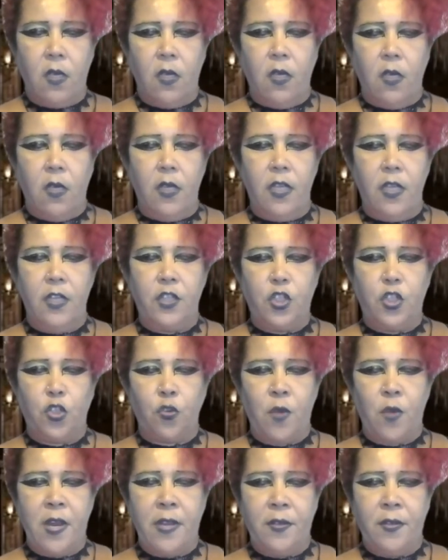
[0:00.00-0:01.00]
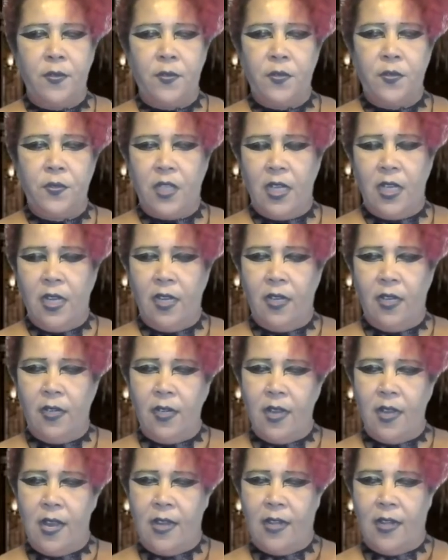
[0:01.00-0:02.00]
It trailed
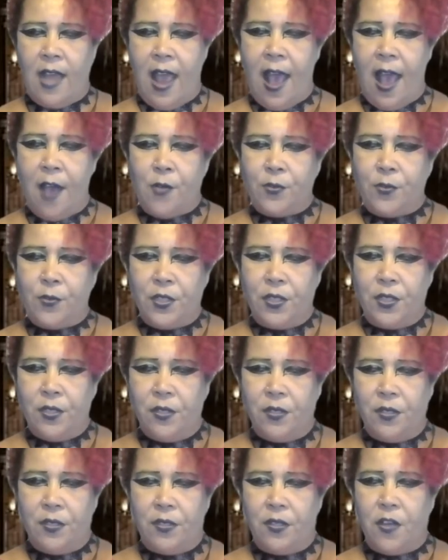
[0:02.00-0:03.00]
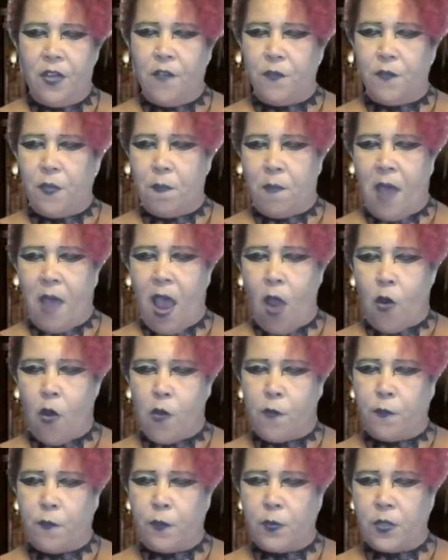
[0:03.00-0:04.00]
in and out of the
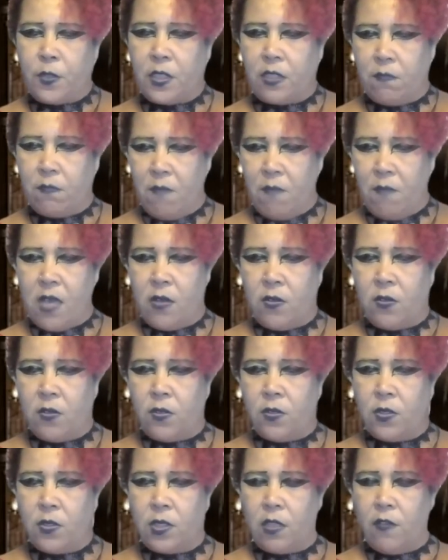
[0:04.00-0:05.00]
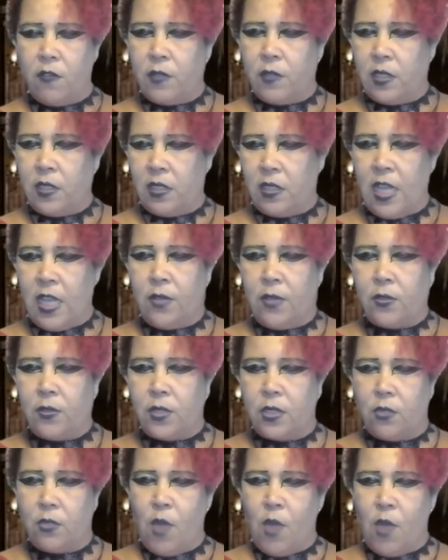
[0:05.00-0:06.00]
powerful smells of stale
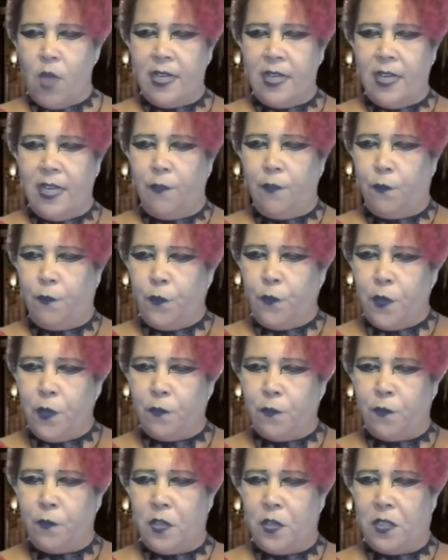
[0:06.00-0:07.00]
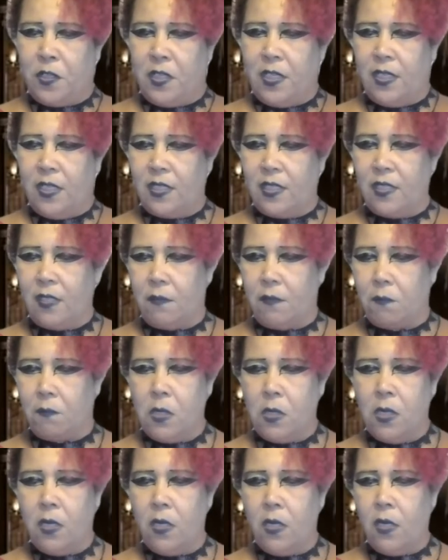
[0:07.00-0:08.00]
sweat and foot fungus
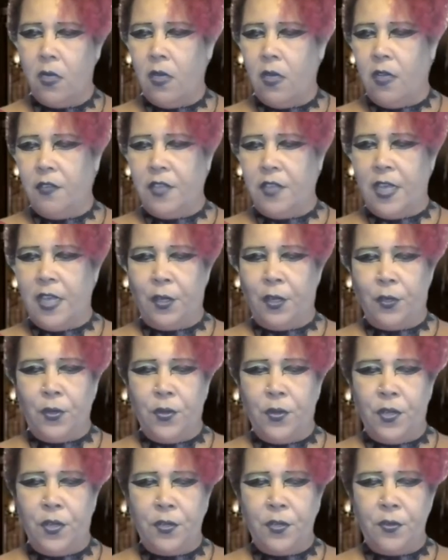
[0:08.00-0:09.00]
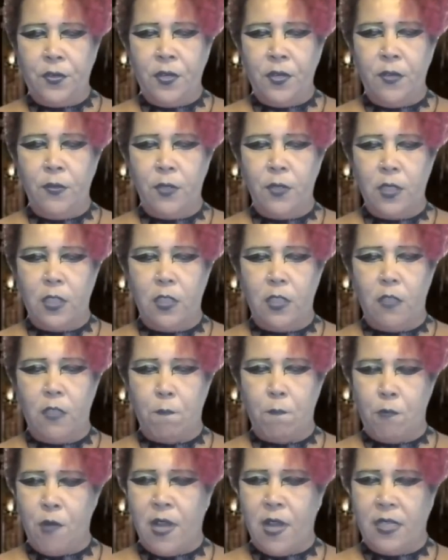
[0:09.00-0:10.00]
that alerted her nose to the
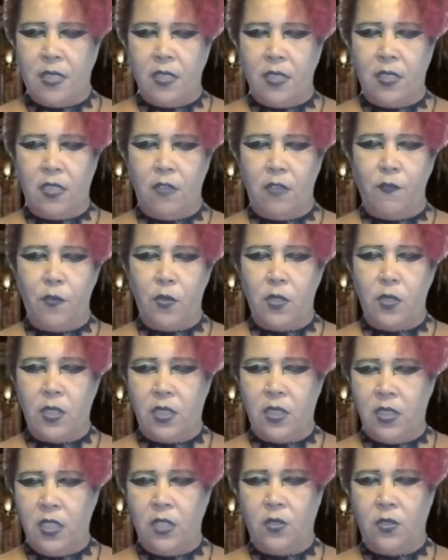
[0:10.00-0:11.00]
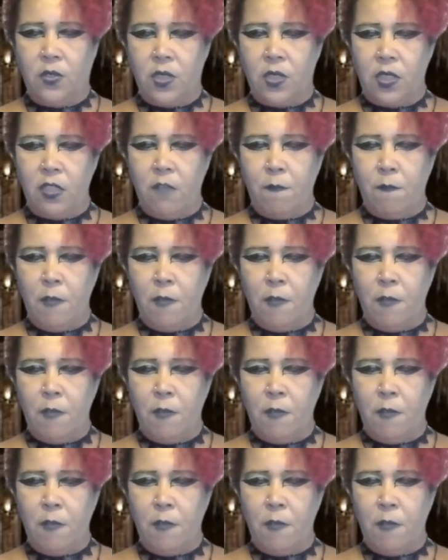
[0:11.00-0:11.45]
presence of her still sleeping